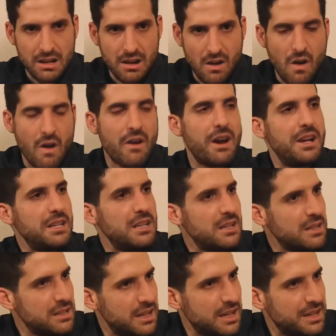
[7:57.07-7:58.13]
our
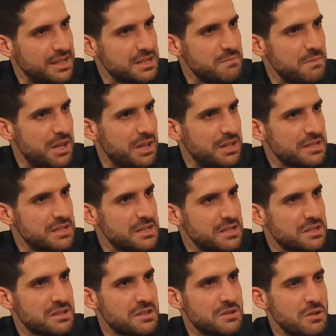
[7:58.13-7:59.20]
idea, and it's made it
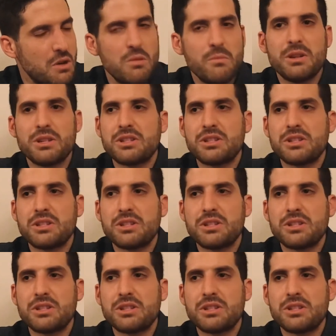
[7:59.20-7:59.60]
so much